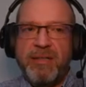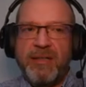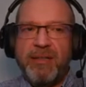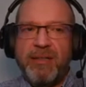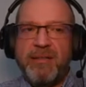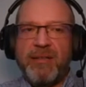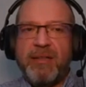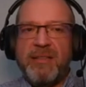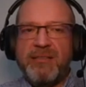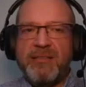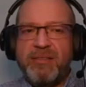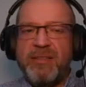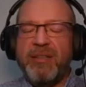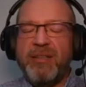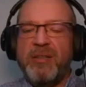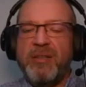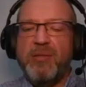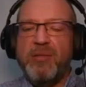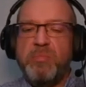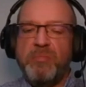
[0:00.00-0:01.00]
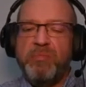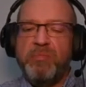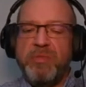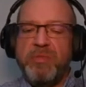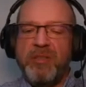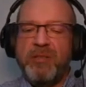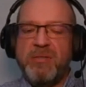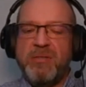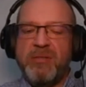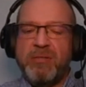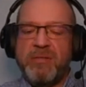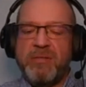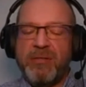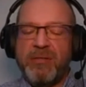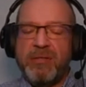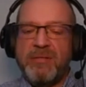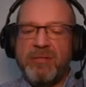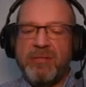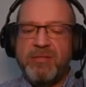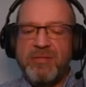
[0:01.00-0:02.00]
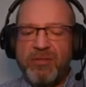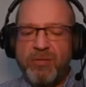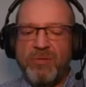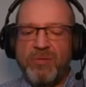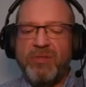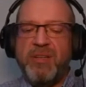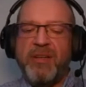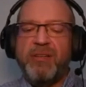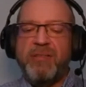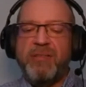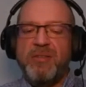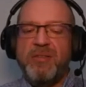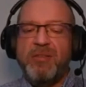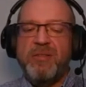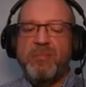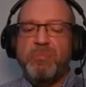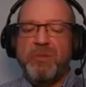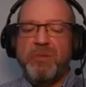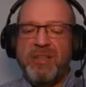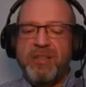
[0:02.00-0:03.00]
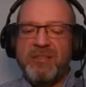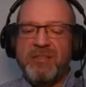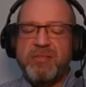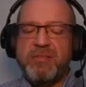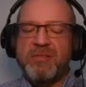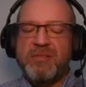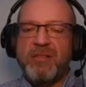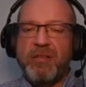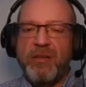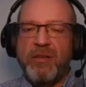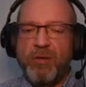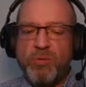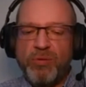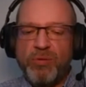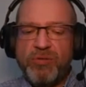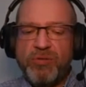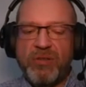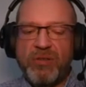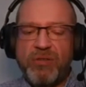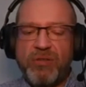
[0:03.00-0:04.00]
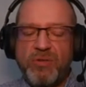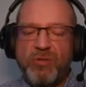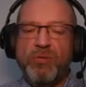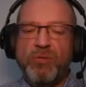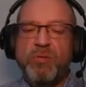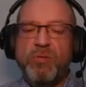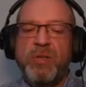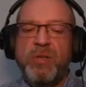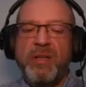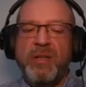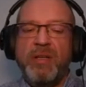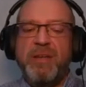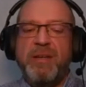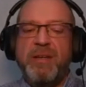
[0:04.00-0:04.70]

I think this new technique brings us closer to